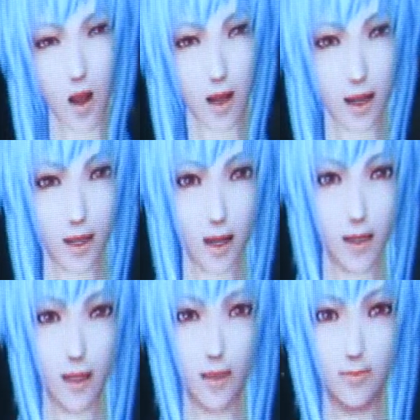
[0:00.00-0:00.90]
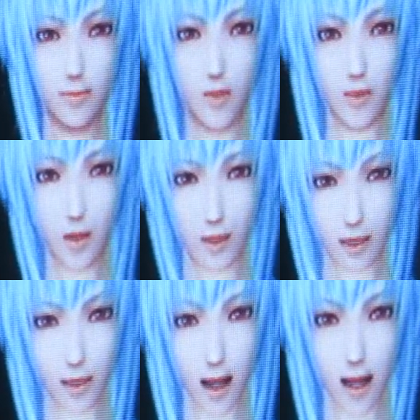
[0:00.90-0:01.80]
thought the army built the 13
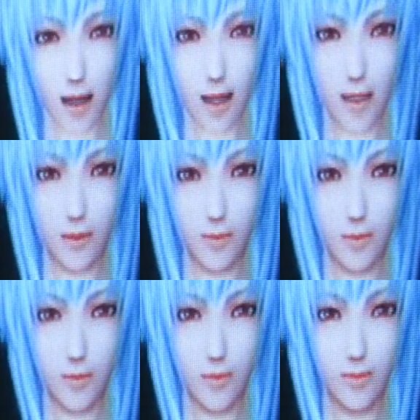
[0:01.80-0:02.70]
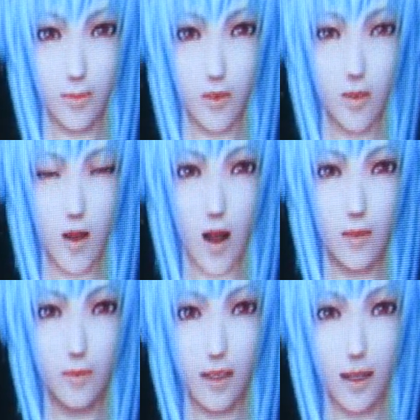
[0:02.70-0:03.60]
towers, but it turns
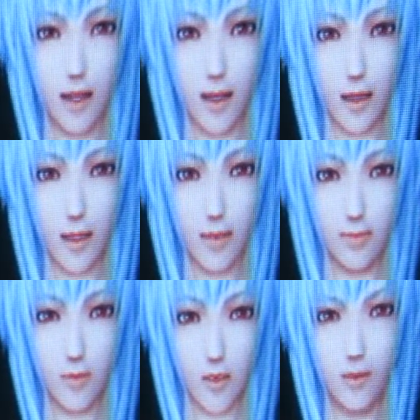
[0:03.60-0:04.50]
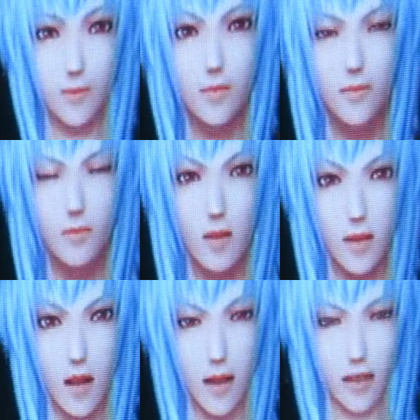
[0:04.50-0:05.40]
out I was wrong. Yep. They used to be
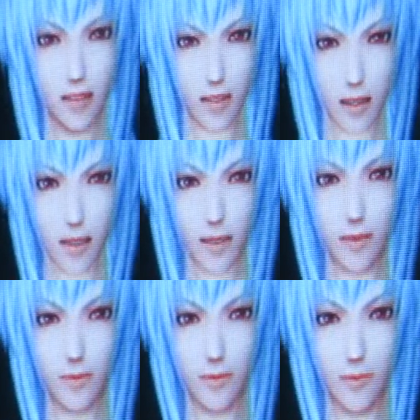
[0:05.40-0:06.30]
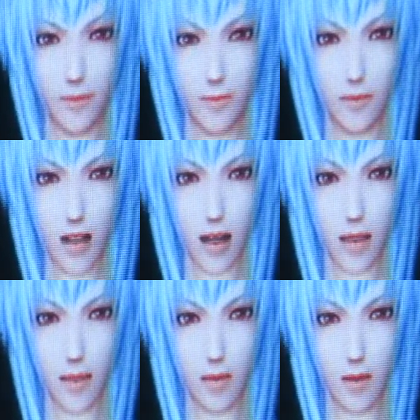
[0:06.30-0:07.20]
a temple.
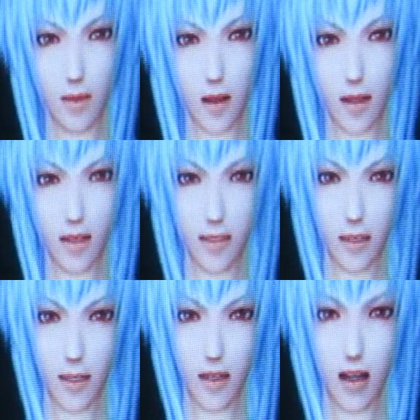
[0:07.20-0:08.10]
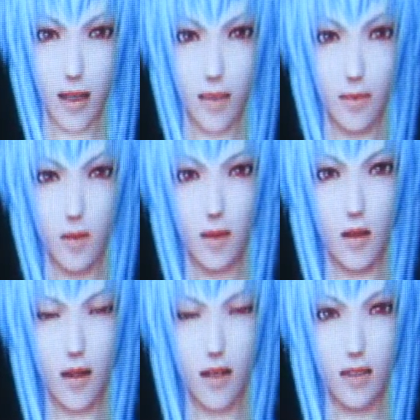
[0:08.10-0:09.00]
How can you use such a place for
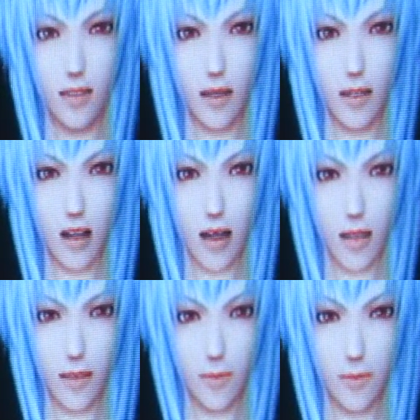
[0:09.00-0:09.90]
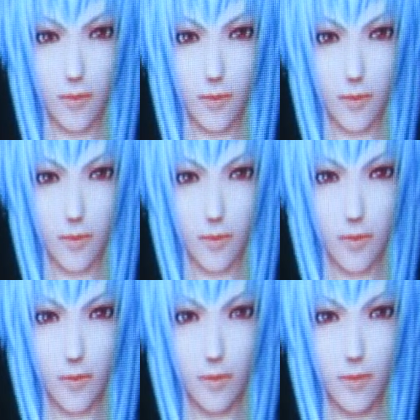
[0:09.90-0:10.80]
military purposes? You actually
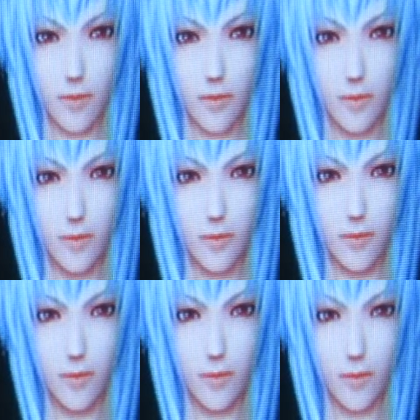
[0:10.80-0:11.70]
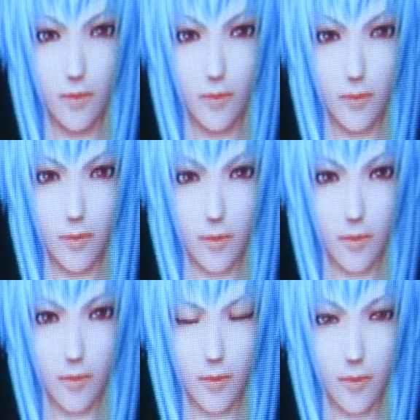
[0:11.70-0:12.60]
look angry. This is the first time
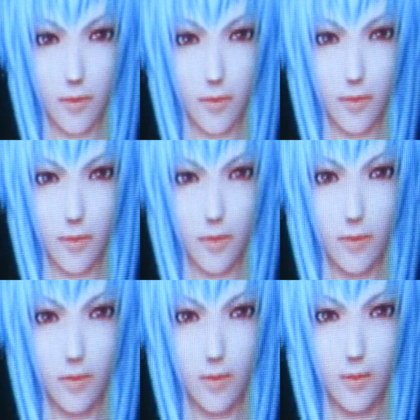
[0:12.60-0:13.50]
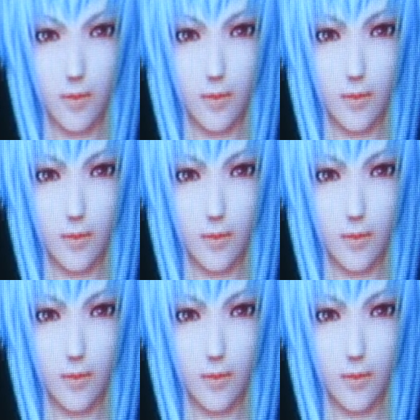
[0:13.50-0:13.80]
I've seen you look angry